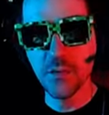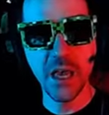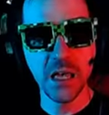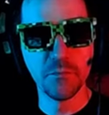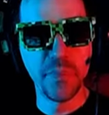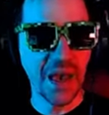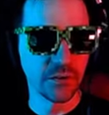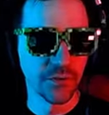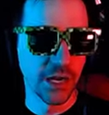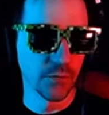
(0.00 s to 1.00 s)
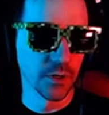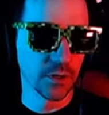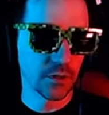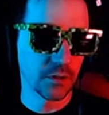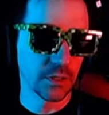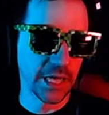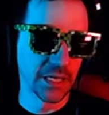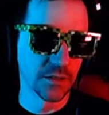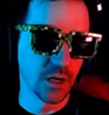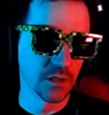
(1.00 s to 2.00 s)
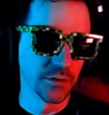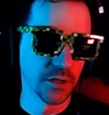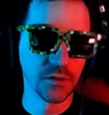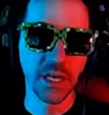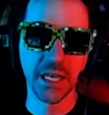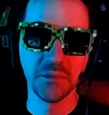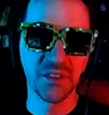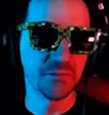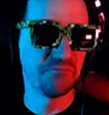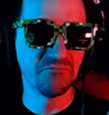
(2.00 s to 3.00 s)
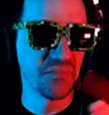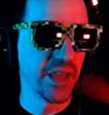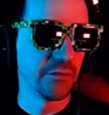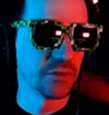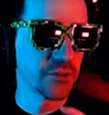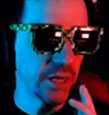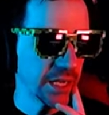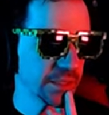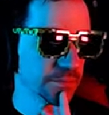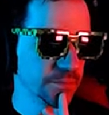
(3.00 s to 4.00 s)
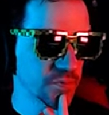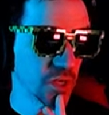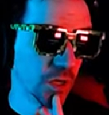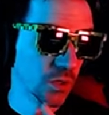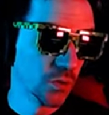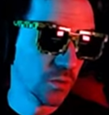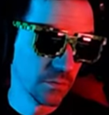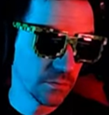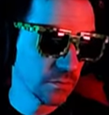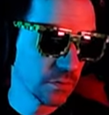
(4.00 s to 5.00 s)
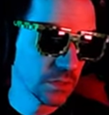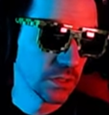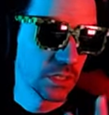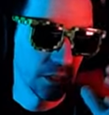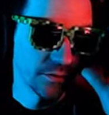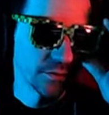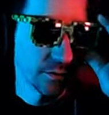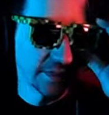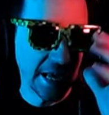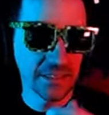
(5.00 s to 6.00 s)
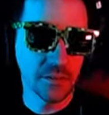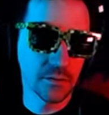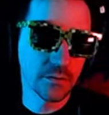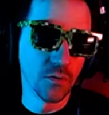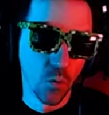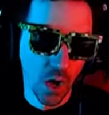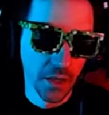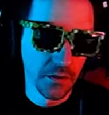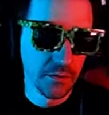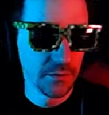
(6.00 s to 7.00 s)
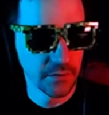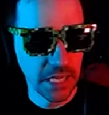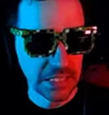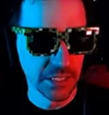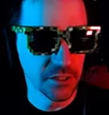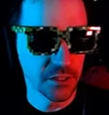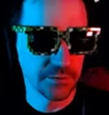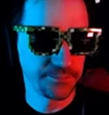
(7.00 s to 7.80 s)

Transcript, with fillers: Man Battle Network and all of those games, never tried them. So that's one, at least.